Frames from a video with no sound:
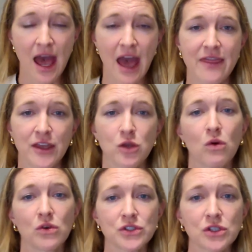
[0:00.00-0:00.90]
And then you
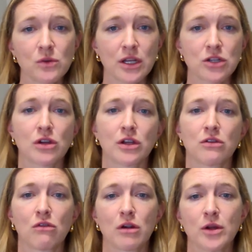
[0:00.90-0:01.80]
also want to draw your
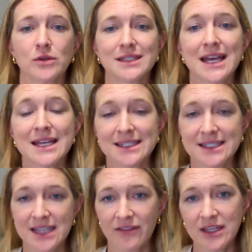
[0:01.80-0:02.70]
hormones
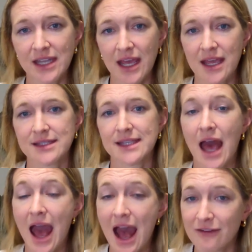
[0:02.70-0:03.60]
7 days
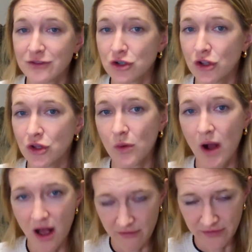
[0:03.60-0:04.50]
after you
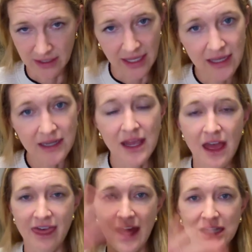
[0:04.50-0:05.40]
ovulate.
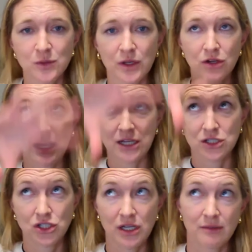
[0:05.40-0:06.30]
That's when your
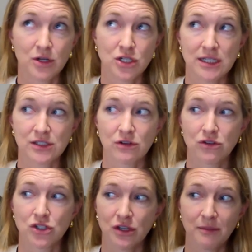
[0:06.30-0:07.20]
estrogen and
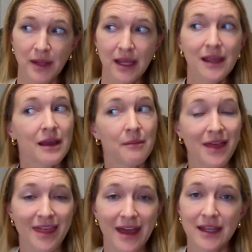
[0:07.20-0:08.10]
progesterone should peak,
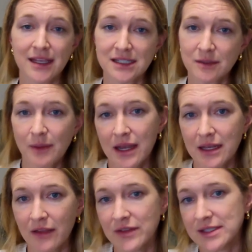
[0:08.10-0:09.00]
but that is dependent
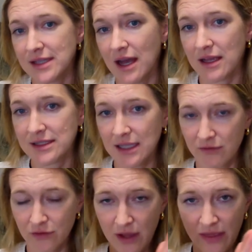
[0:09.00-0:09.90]
on the size
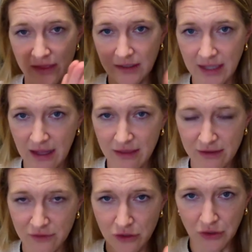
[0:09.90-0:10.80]
of and the length
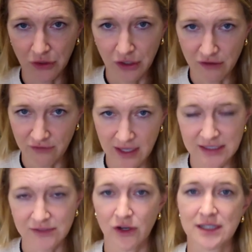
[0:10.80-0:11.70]
of your luteal
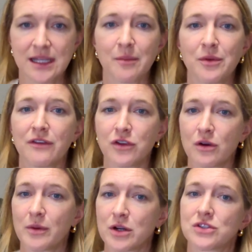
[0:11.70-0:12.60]
phase. For example, if you're a
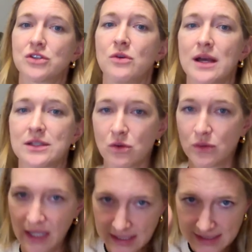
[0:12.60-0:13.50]
person who has
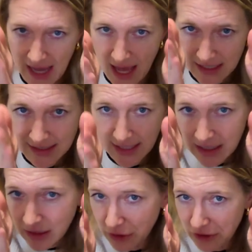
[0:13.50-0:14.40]
only a 10-day
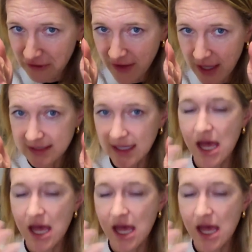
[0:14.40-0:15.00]
luteal phase,